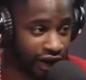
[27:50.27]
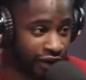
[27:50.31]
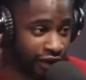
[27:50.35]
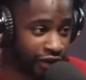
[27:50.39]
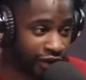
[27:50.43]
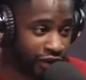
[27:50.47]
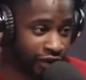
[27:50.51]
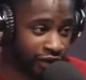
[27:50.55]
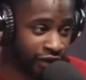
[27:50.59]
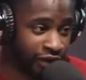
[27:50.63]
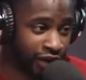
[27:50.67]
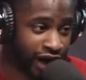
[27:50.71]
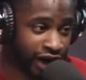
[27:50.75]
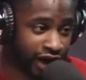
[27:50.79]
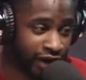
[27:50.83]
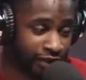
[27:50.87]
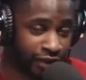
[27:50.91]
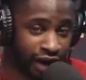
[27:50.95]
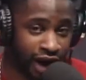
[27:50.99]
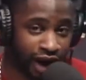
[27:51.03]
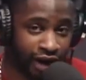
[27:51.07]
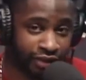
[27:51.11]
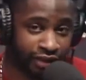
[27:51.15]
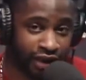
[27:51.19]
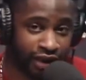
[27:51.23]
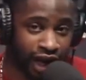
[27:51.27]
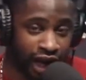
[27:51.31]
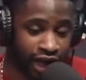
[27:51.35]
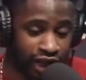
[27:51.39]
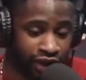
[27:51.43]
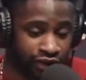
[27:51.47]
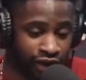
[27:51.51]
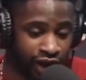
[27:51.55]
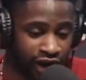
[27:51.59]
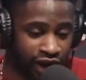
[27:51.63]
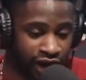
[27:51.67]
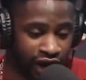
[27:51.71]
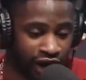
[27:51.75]
Rocking Mob Ties
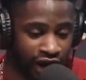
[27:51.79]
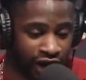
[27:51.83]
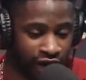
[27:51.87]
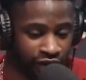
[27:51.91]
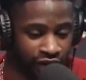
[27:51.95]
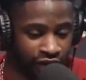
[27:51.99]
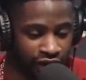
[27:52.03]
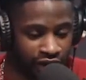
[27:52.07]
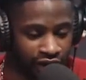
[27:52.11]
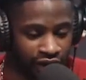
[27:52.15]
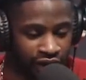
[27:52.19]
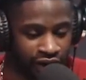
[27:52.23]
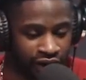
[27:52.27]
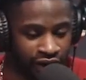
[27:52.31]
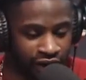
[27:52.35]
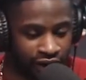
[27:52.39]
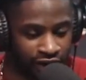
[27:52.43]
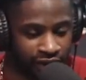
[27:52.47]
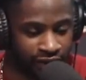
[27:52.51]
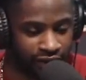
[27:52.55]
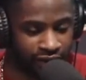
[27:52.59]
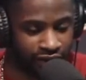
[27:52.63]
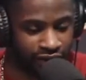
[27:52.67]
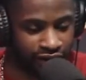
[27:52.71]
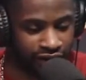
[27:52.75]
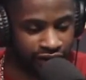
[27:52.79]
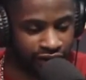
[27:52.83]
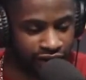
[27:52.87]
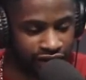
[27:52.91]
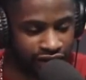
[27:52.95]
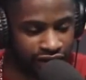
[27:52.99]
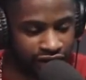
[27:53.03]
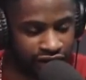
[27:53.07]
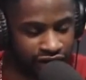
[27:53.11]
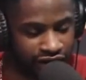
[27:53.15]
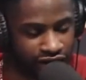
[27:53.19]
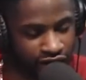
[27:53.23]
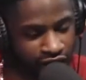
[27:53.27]
right now.
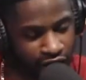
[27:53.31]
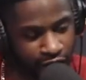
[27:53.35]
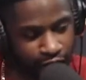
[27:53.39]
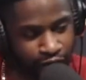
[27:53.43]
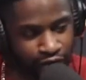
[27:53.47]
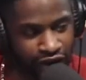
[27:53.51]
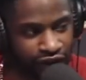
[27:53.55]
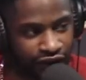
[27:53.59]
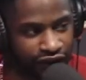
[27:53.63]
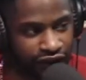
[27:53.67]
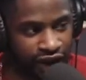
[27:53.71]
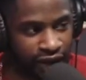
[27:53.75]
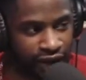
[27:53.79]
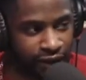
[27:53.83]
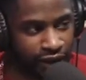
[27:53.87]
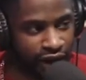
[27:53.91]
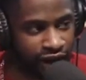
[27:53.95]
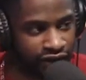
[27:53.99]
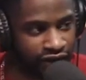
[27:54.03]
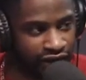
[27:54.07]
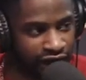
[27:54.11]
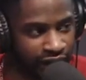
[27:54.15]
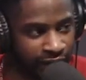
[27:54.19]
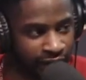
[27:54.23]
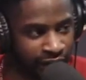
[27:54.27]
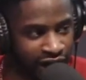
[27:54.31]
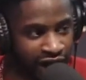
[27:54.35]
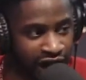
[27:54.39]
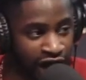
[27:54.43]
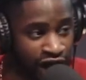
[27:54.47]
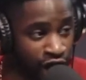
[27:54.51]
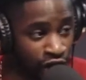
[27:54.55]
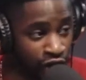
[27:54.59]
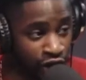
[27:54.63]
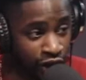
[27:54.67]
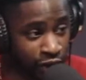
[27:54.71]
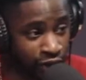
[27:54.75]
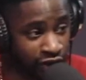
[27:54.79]
Talk briefly about that, man. I
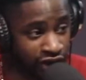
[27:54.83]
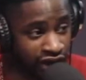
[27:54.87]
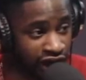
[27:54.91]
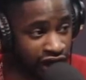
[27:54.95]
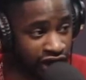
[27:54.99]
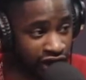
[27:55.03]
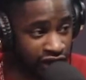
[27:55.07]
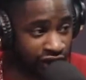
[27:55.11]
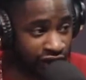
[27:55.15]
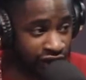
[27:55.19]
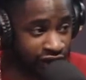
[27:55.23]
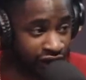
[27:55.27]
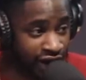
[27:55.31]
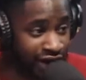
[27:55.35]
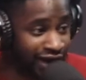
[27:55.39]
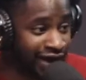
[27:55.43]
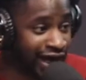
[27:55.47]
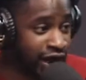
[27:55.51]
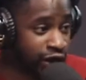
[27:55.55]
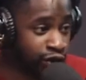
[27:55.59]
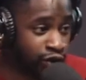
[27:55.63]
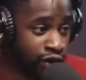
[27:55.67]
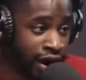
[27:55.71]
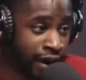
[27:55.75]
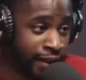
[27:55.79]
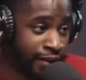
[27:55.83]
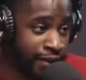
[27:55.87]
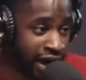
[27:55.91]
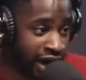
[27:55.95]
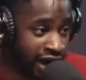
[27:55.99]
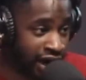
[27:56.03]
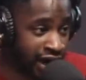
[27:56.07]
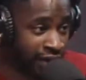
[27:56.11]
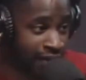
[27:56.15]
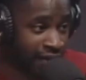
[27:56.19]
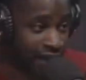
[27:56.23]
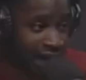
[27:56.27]
know he was at your event. That's where I met him, man.